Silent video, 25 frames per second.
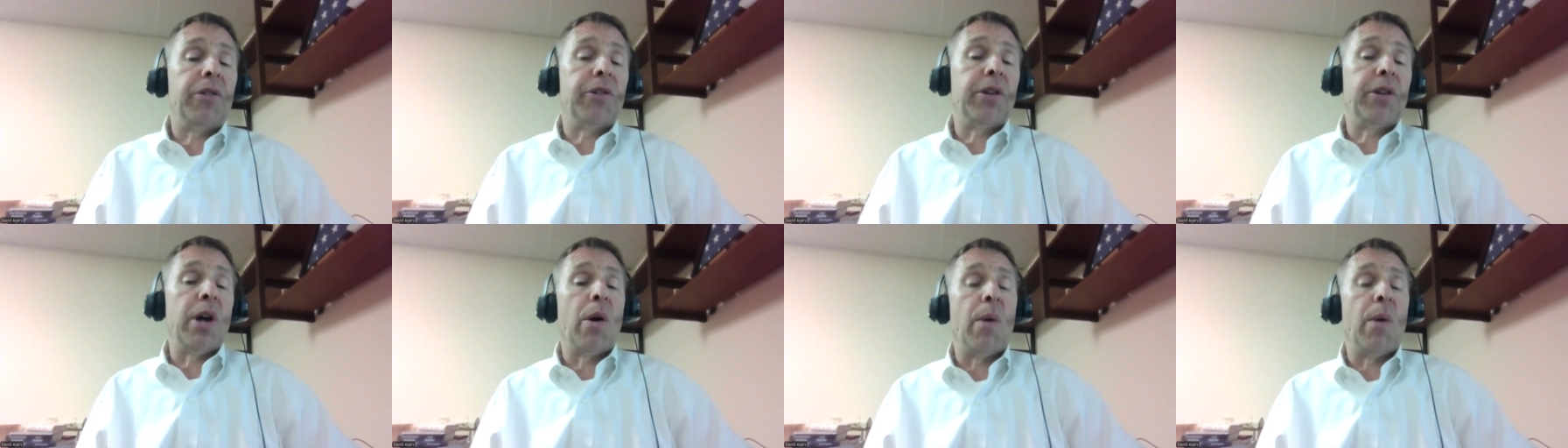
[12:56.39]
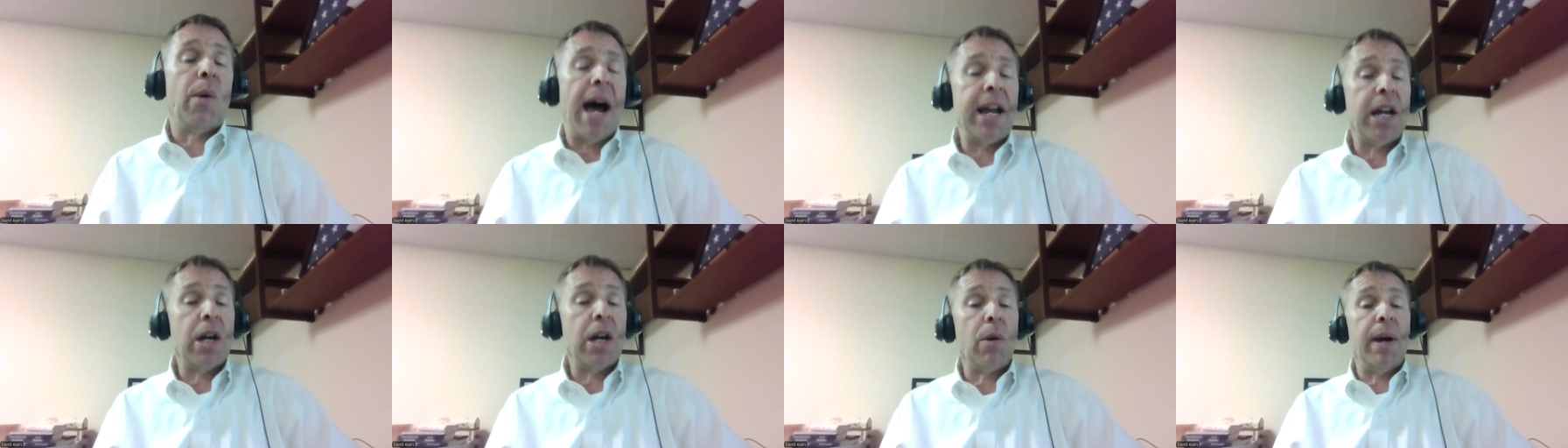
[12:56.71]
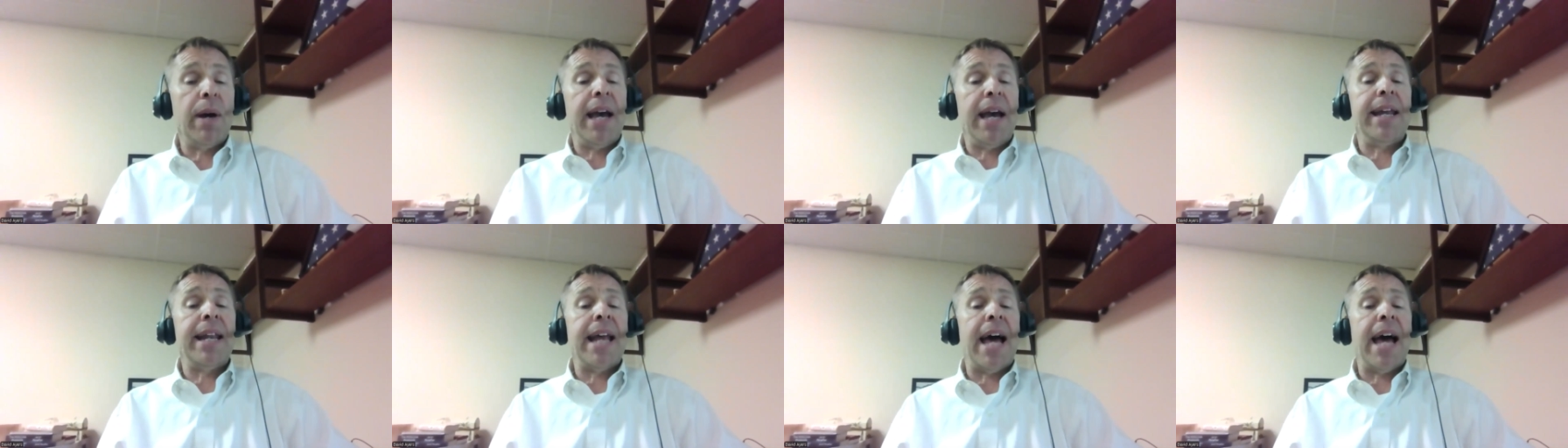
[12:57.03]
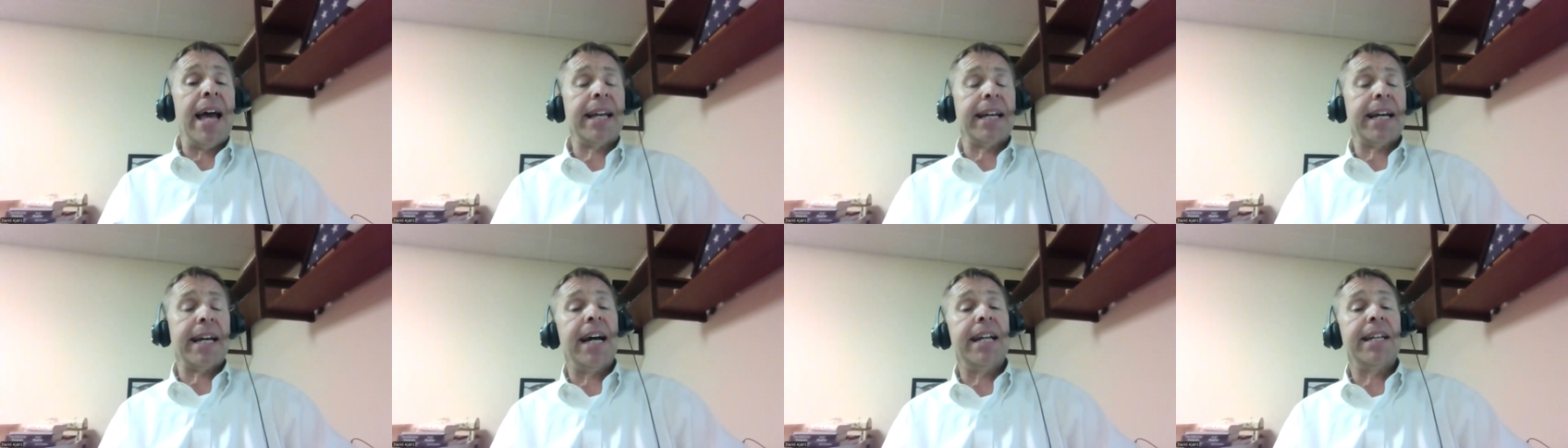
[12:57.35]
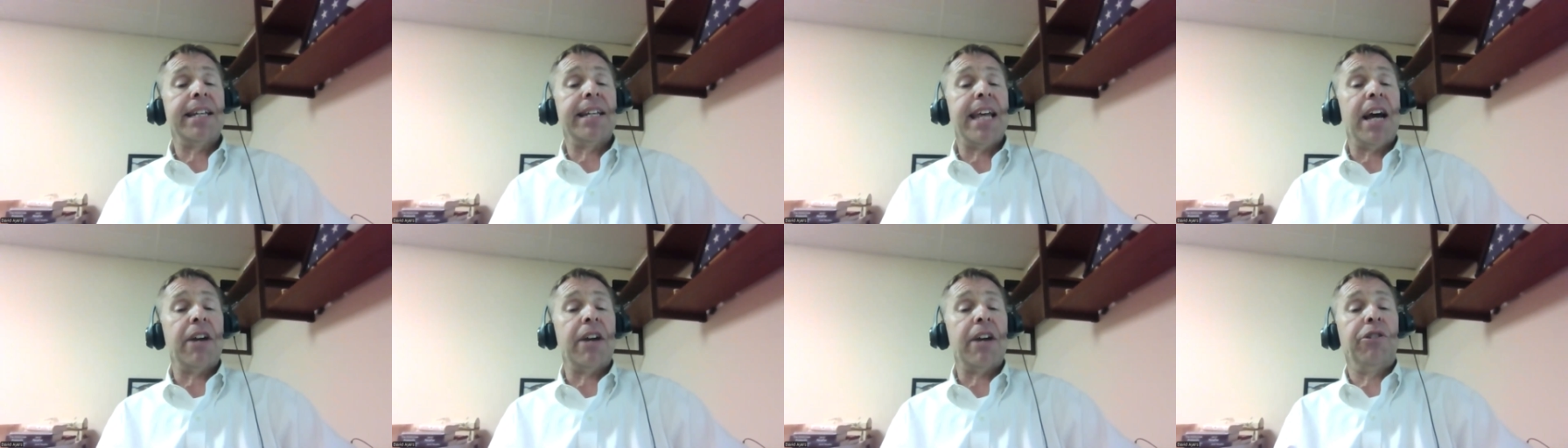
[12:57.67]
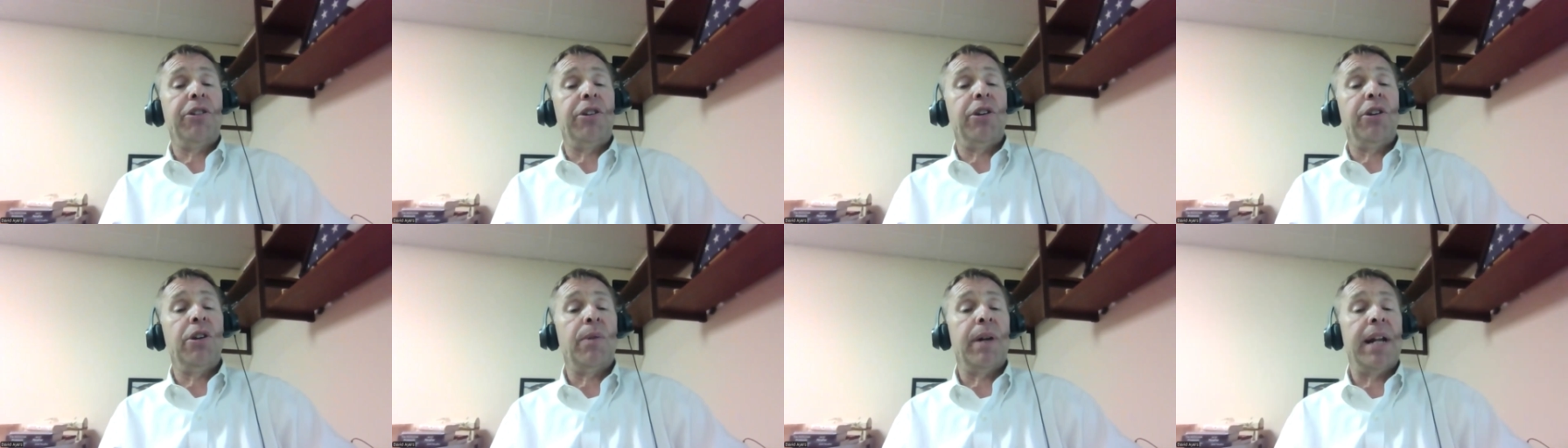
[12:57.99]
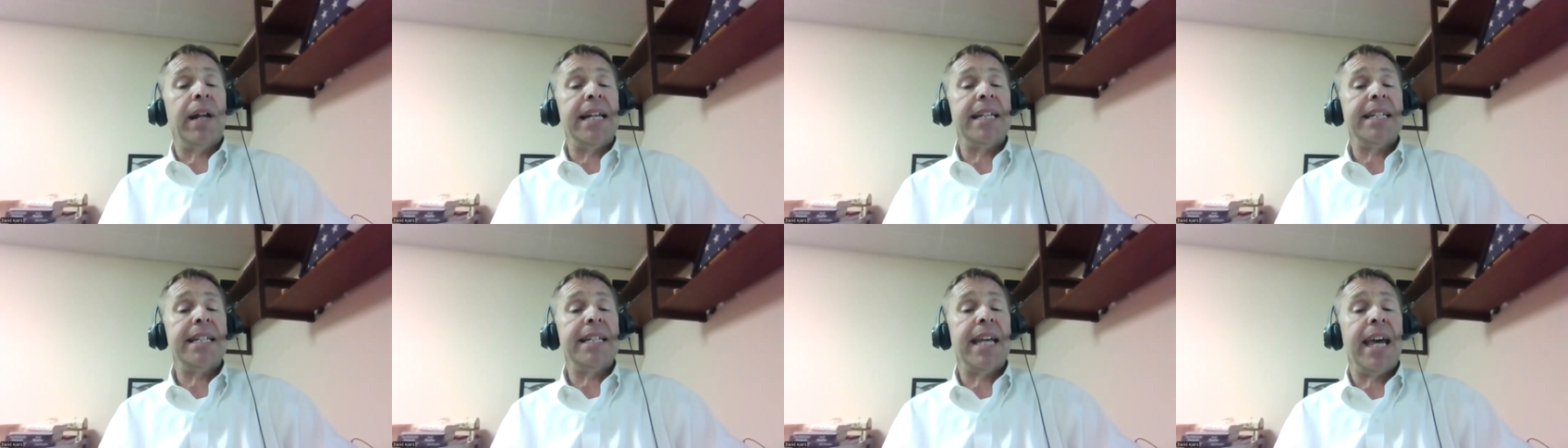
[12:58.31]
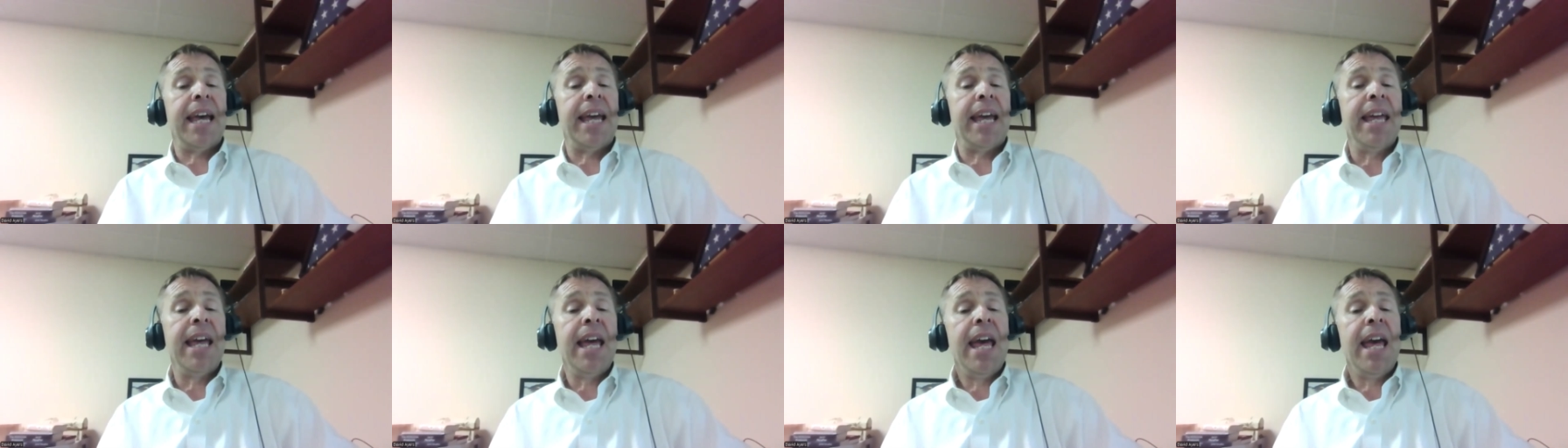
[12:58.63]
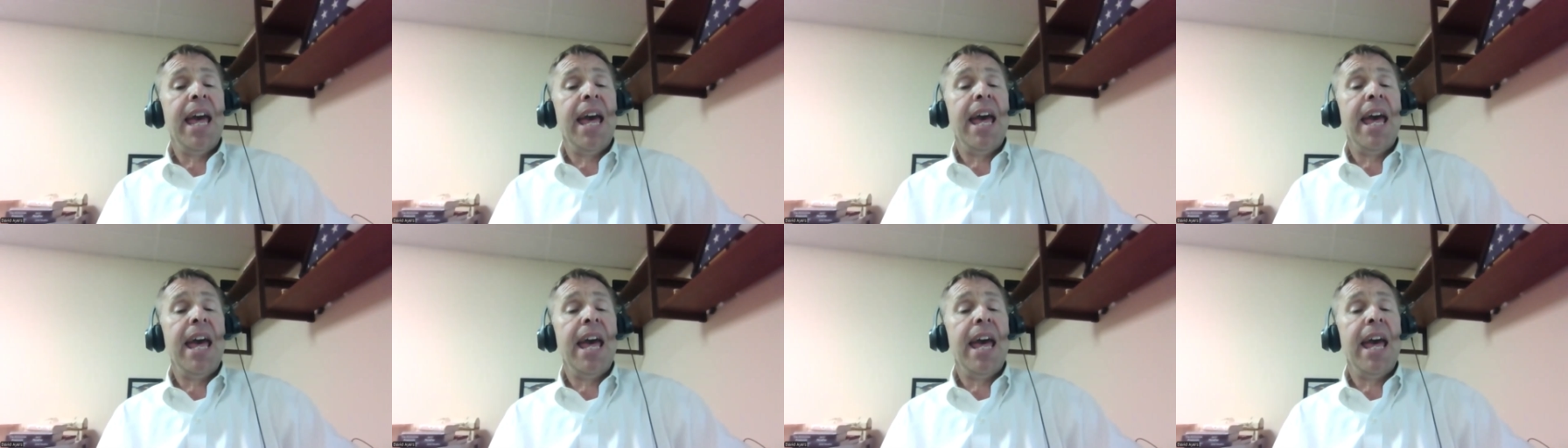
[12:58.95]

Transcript: So I go ahead, I contact you, and I say,